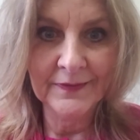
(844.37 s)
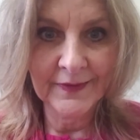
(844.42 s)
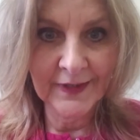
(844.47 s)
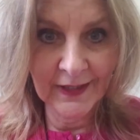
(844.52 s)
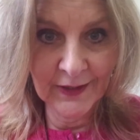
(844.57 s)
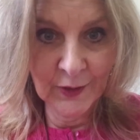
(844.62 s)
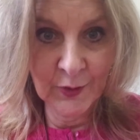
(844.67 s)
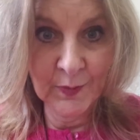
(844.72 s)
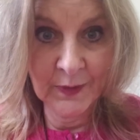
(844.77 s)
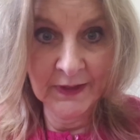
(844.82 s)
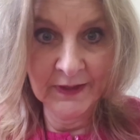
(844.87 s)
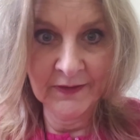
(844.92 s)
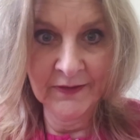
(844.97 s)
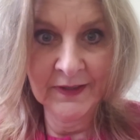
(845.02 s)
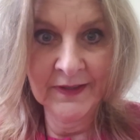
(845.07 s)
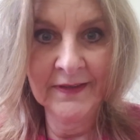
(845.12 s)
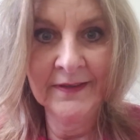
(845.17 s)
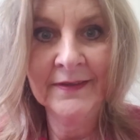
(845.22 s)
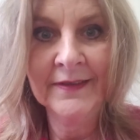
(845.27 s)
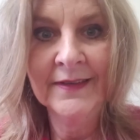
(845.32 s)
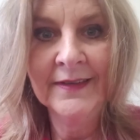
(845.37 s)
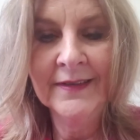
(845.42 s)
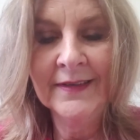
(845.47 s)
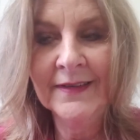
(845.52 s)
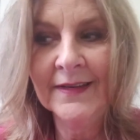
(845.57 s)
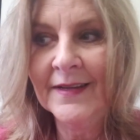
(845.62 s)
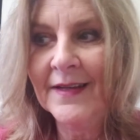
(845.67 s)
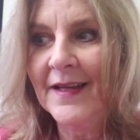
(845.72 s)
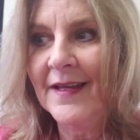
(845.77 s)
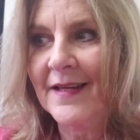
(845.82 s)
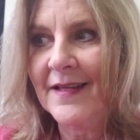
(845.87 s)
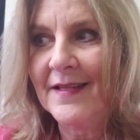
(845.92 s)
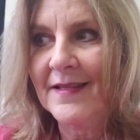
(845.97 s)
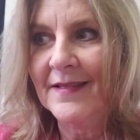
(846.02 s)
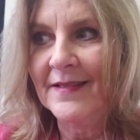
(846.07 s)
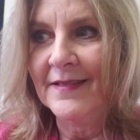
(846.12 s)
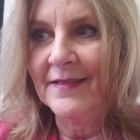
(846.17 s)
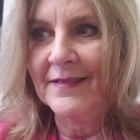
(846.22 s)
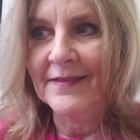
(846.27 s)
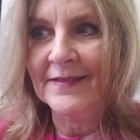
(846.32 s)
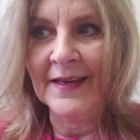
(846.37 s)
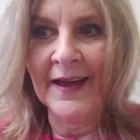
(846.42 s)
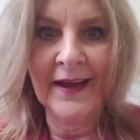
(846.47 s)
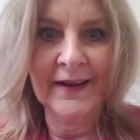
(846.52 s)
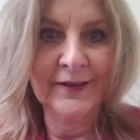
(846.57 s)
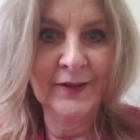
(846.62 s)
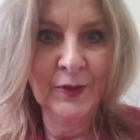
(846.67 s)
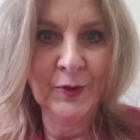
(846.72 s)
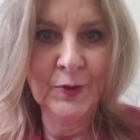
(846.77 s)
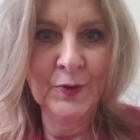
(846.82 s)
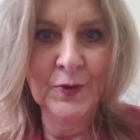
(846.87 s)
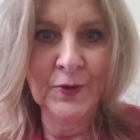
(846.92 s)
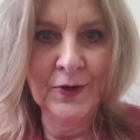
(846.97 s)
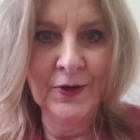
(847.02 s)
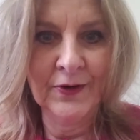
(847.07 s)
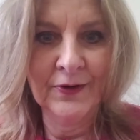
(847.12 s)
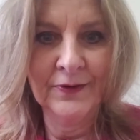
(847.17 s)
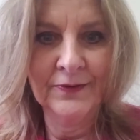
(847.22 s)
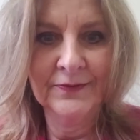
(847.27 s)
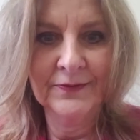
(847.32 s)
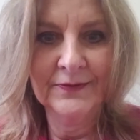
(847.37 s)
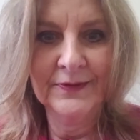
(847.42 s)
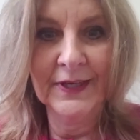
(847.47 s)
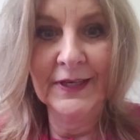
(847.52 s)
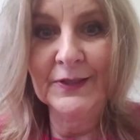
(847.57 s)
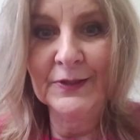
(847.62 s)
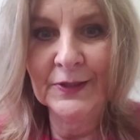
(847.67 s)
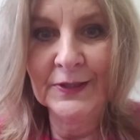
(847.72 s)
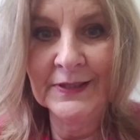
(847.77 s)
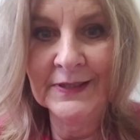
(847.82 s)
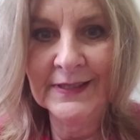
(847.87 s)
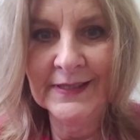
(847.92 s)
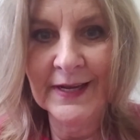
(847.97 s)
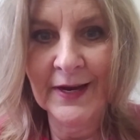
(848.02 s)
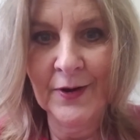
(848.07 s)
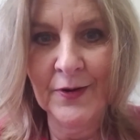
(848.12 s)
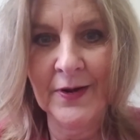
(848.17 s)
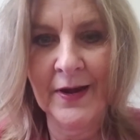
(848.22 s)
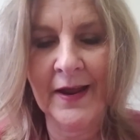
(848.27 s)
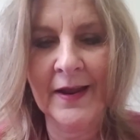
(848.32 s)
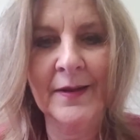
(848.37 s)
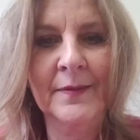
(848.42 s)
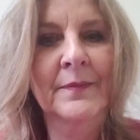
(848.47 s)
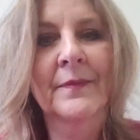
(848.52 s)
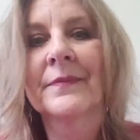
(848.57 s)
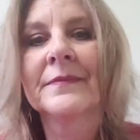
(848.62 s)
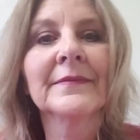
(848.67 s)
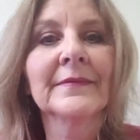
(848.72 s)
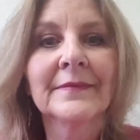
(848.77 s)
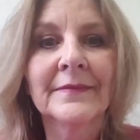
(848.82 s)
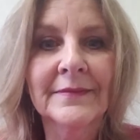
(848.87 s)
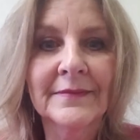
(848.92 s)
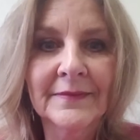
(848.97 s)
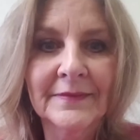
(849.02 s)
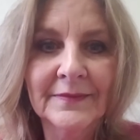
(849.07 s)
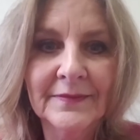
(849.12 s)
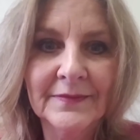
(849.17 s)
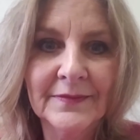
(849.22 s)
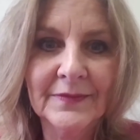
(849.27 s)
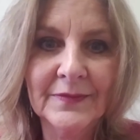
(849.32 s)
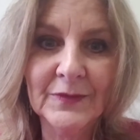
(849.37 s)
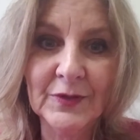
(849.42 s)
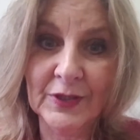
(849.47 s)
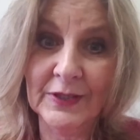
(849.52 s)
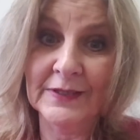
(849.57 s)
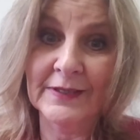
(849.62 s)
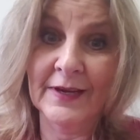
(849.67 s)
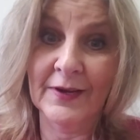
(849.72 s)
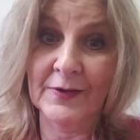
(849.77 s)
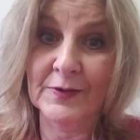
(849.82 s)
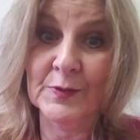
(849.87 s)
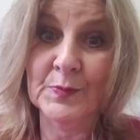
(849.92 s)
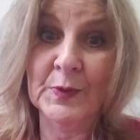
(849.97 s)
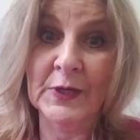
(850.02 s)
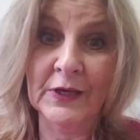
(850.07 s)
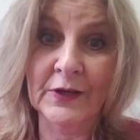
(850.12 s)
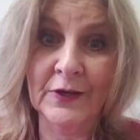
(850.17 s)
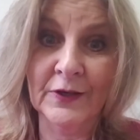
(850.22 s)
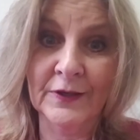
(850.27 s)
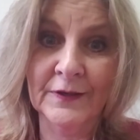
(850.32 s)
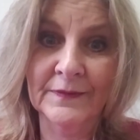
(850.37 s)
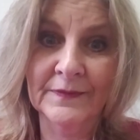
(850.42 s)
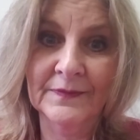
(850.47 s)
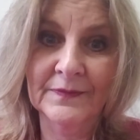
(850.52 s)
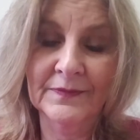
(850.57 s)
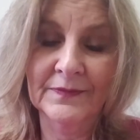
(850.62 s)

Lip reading: Can you believe it? That little girl that couldn't say her name, she's now a speaker.